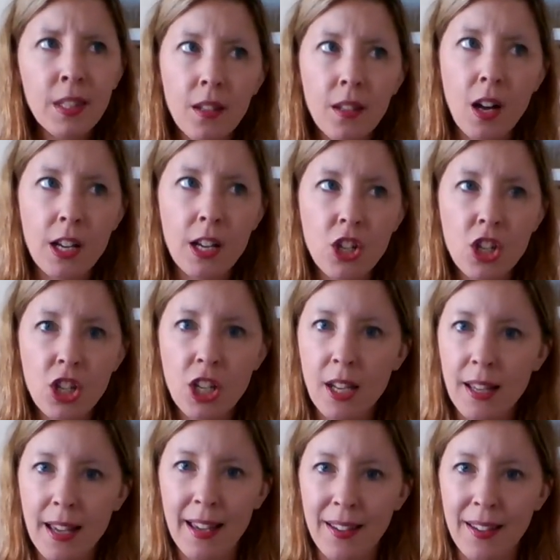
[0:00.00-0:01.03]
gosh,
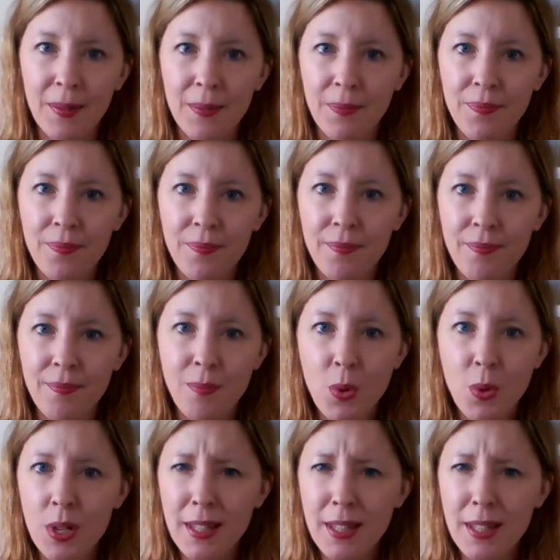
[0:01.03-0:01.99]
um, more